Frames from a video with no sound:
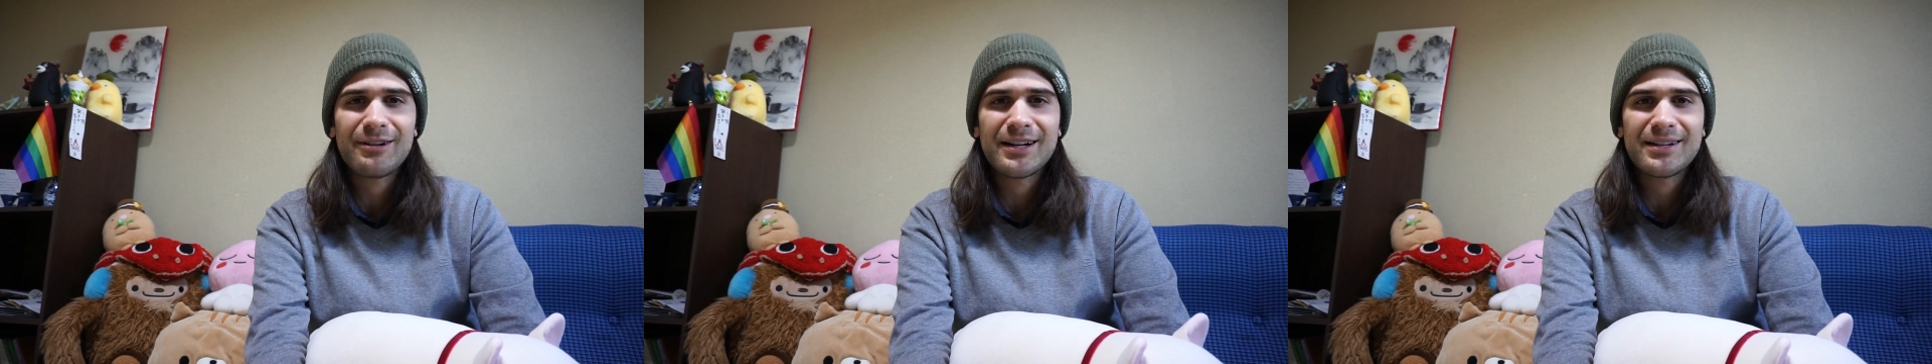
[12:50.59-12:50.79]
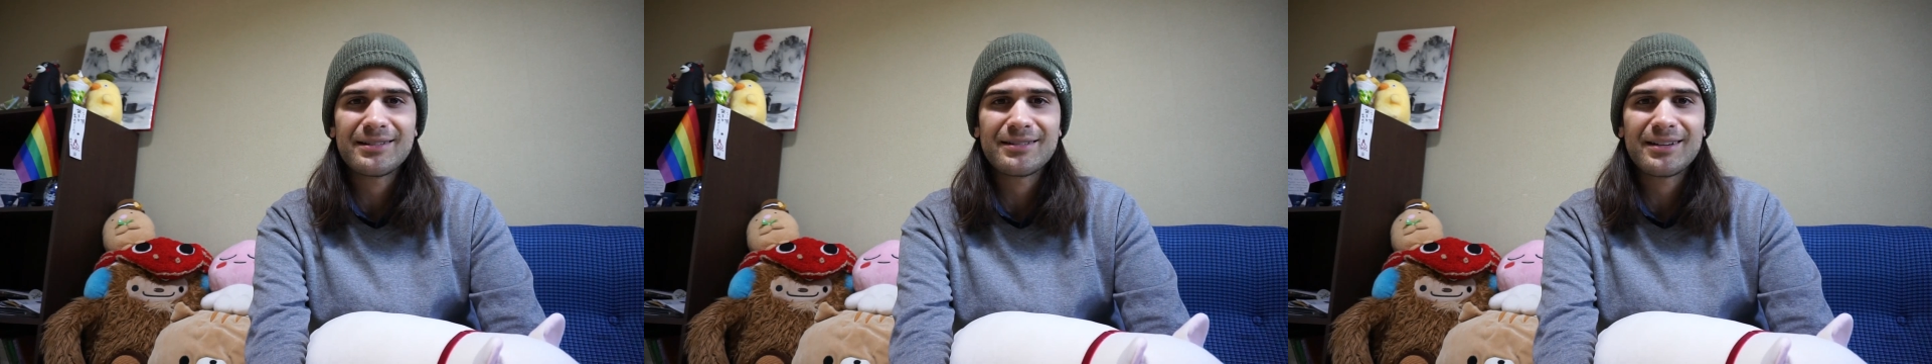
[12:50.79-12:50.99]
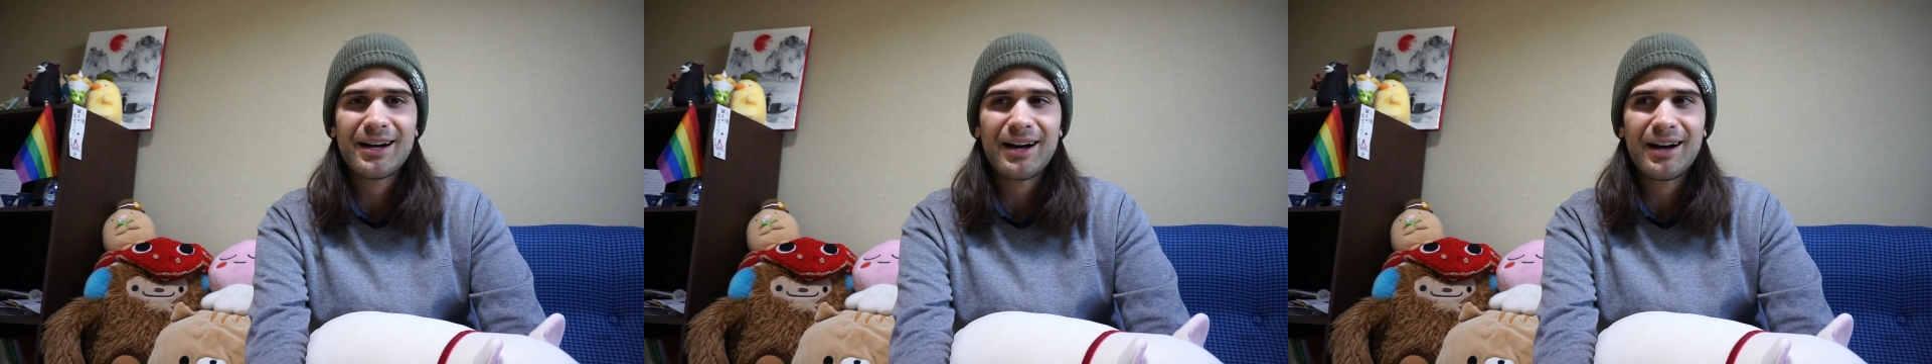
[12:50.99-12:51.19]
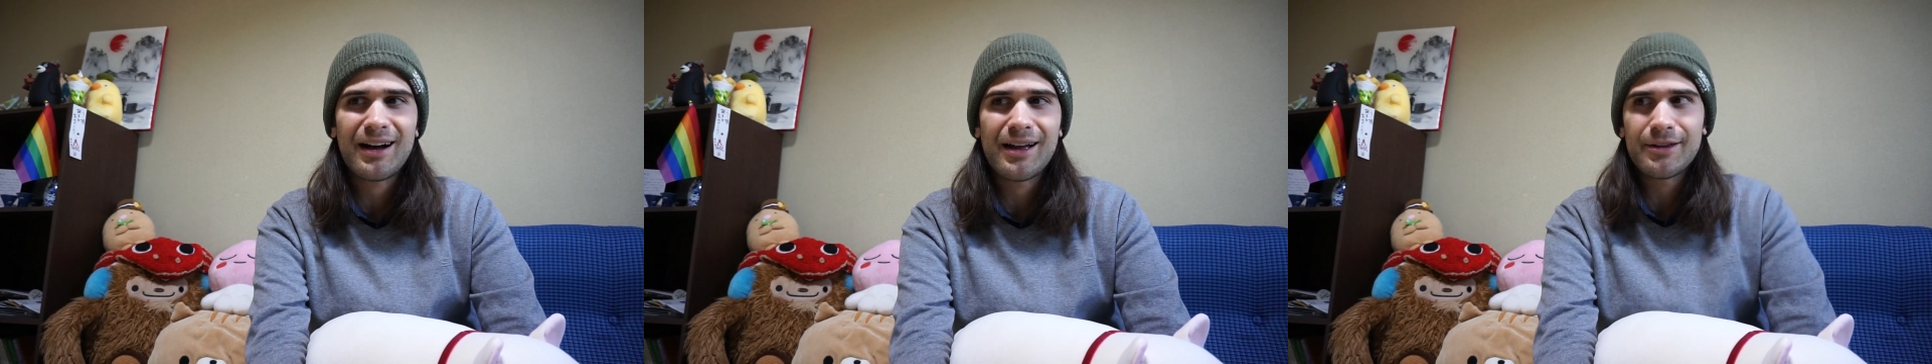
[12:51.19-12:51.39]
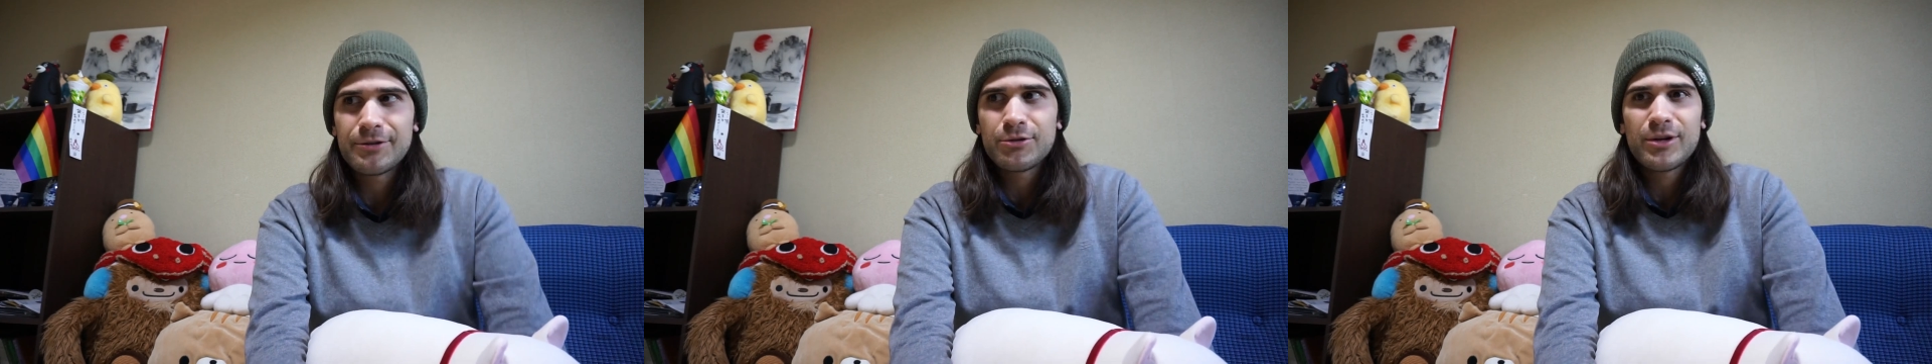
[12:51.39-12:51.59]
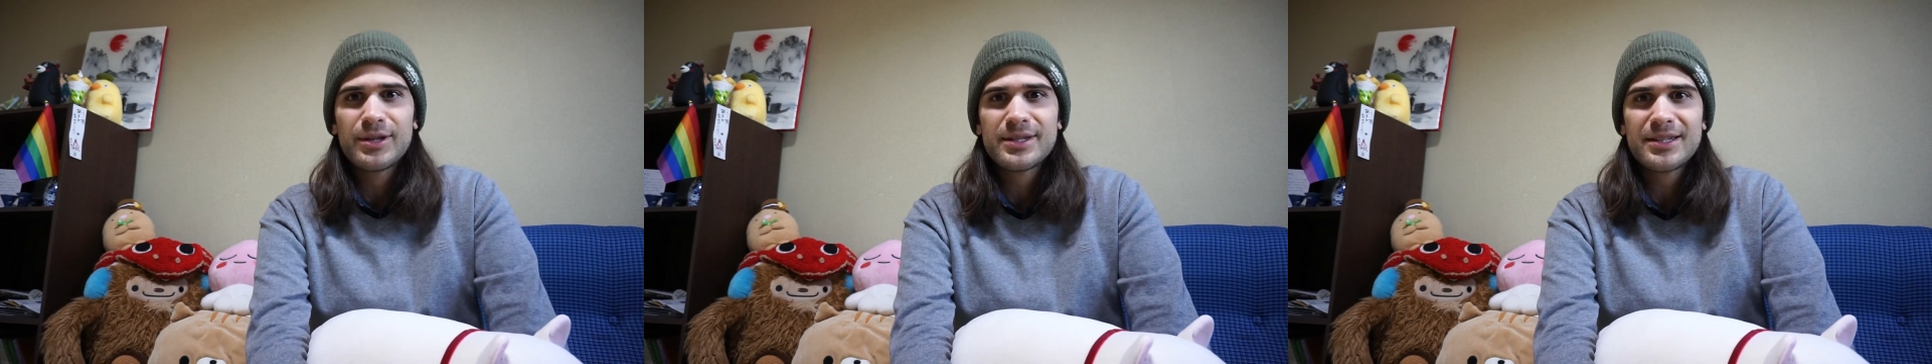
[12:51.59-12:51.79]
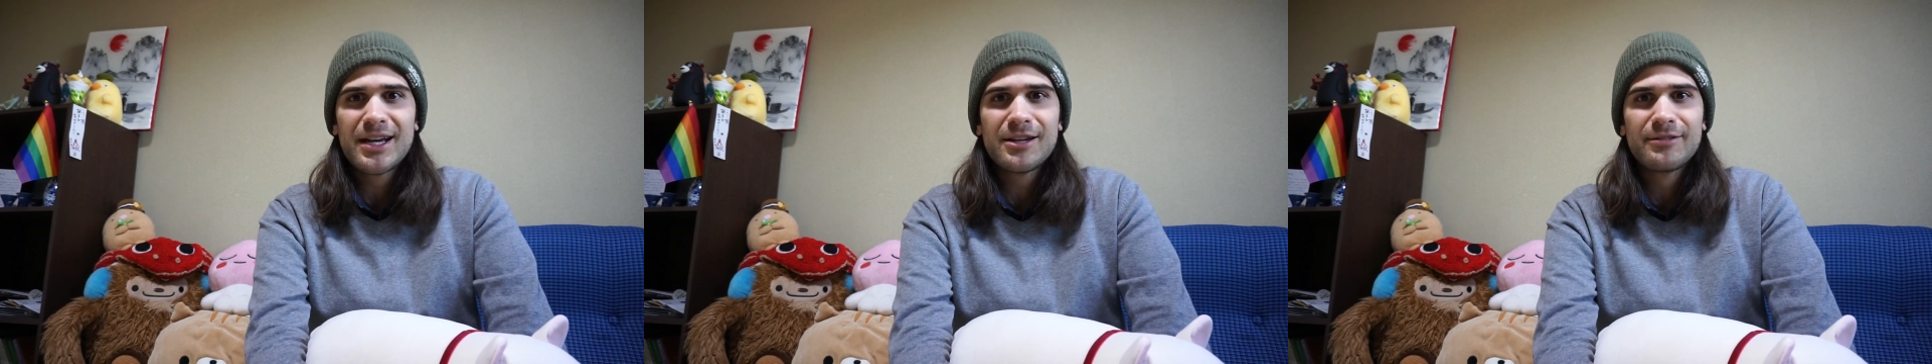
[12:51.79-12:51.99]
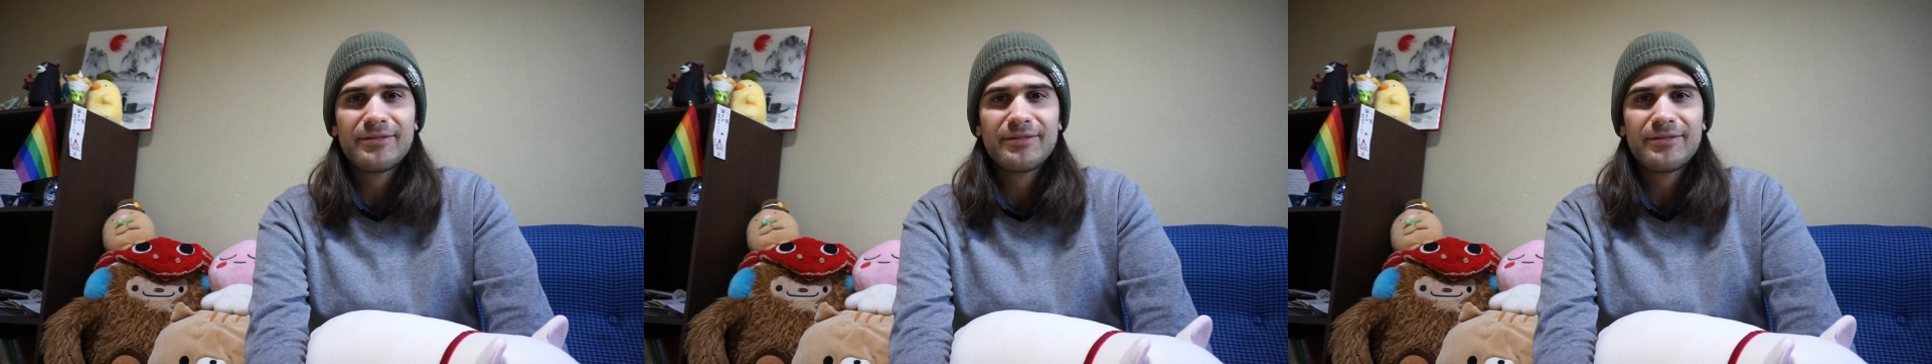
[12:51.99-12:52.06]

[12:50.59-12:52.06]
and I enjoy the side